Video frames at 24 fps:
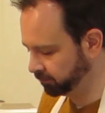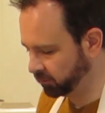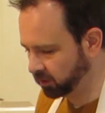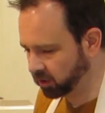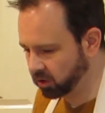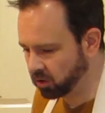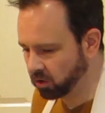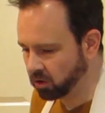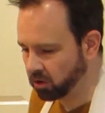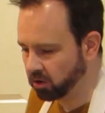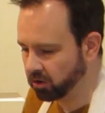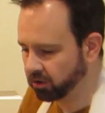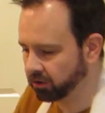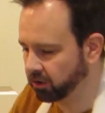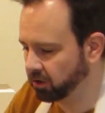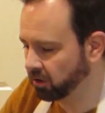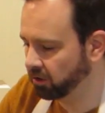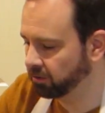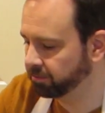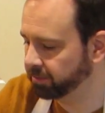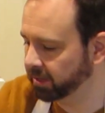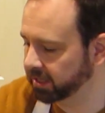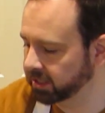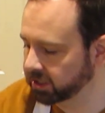
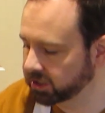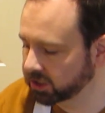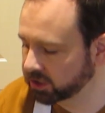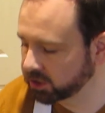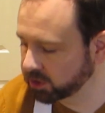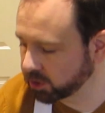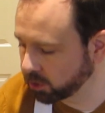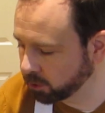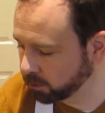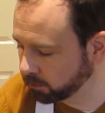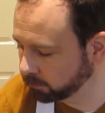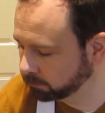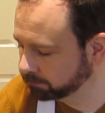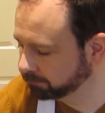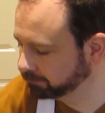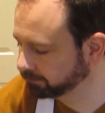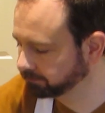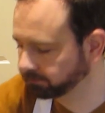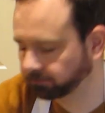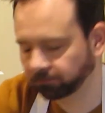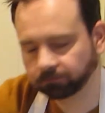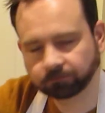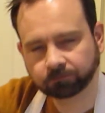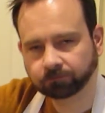Good pinch of salt
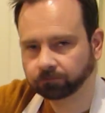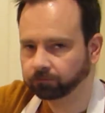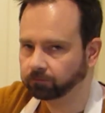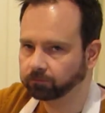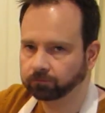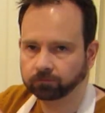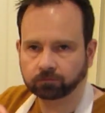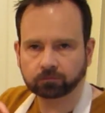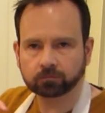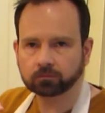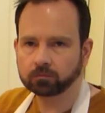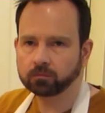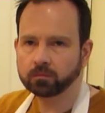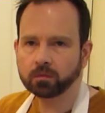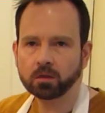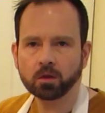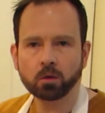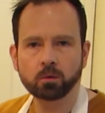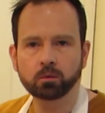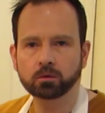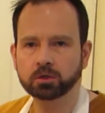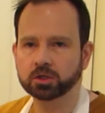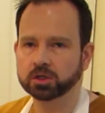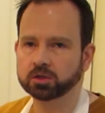
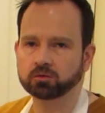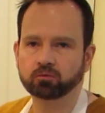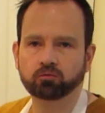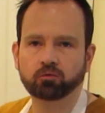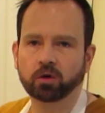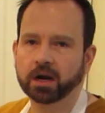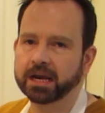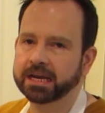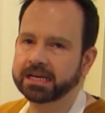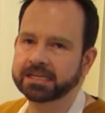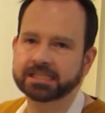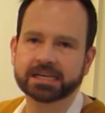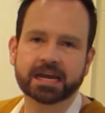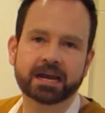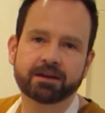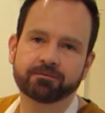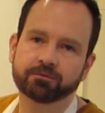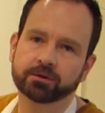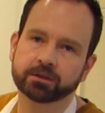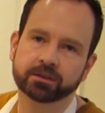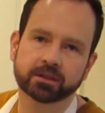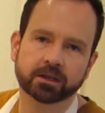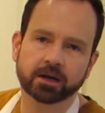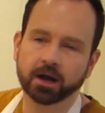will just raise
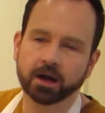everything